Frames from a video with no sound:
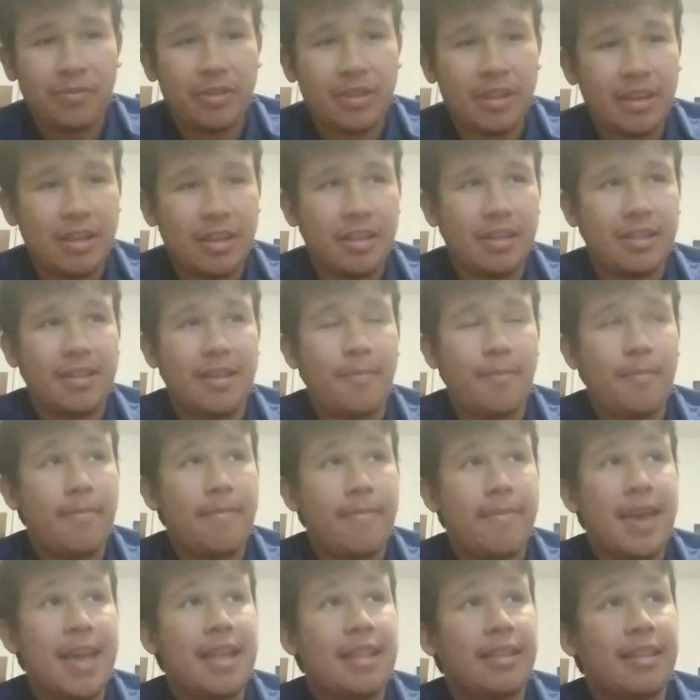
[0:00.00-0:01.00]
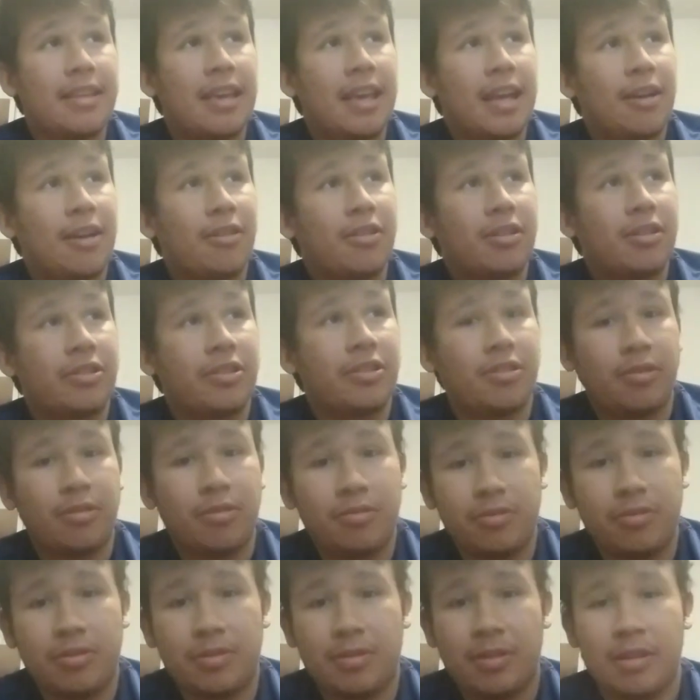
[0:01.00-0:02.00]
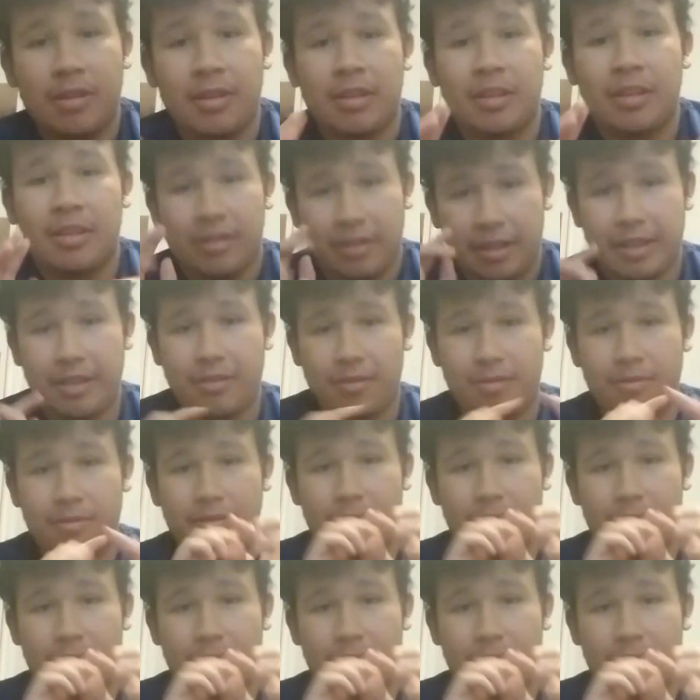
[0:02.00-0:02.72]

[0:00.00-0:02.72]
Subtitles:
The main character, who's like